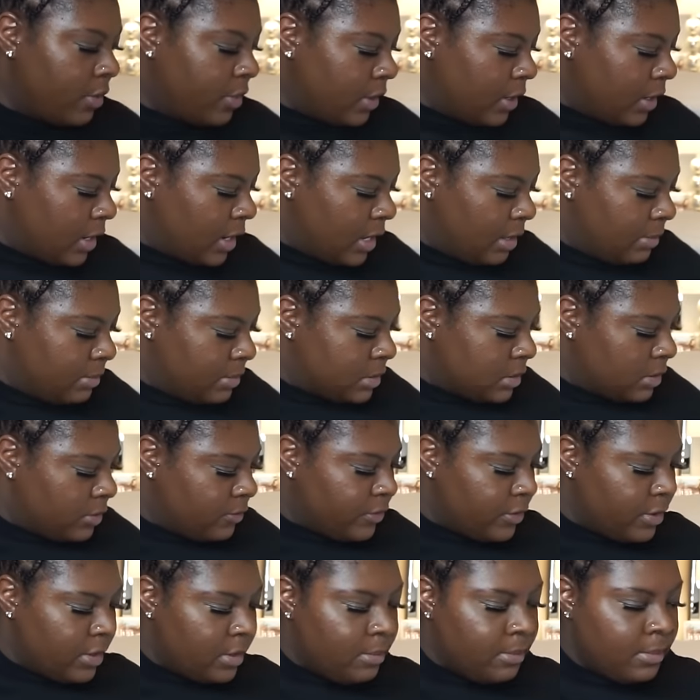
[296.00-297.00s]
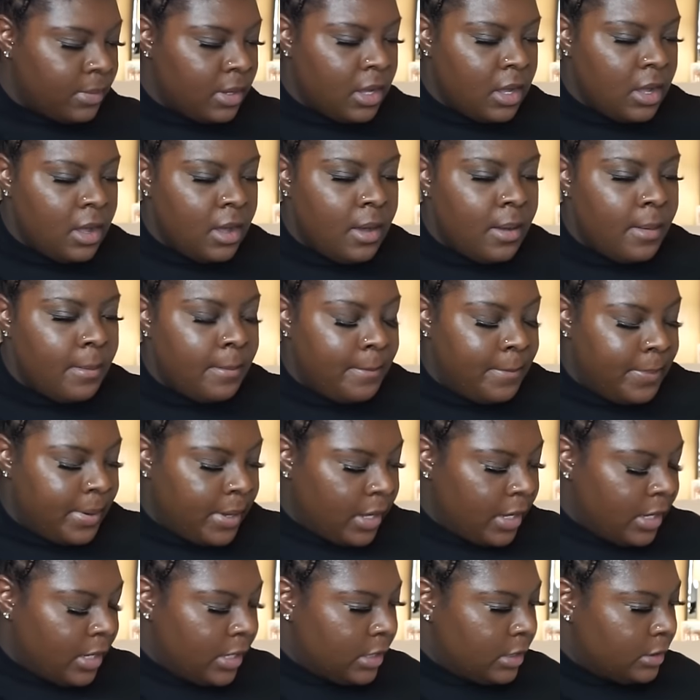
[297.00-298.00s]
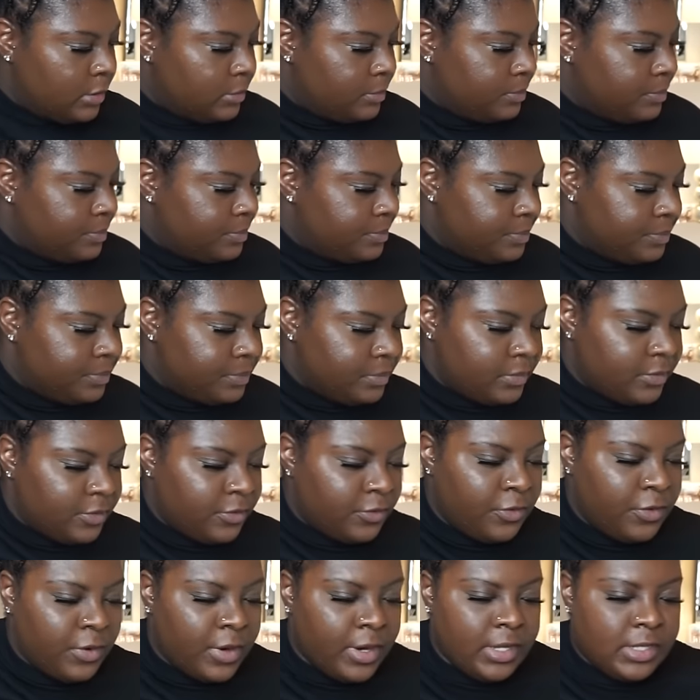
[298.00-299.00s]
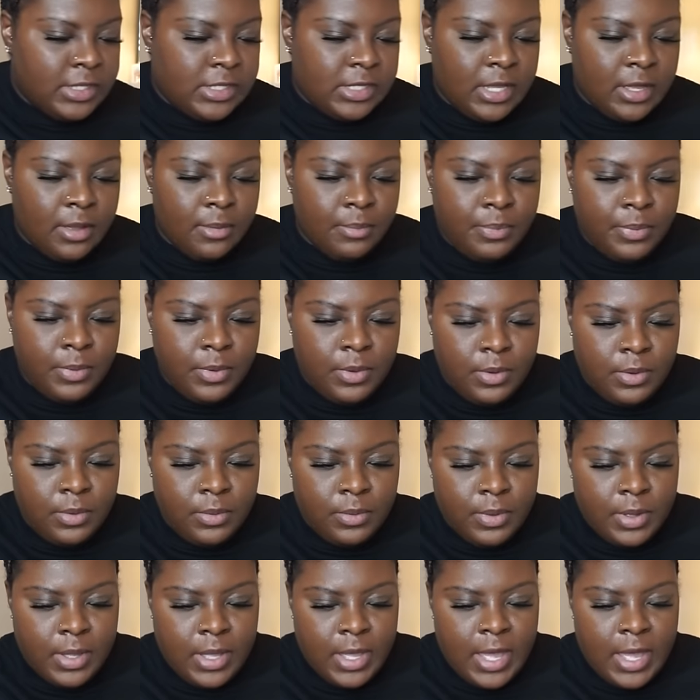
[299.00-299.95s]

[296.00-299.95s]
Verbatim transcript: the names of them, but for example,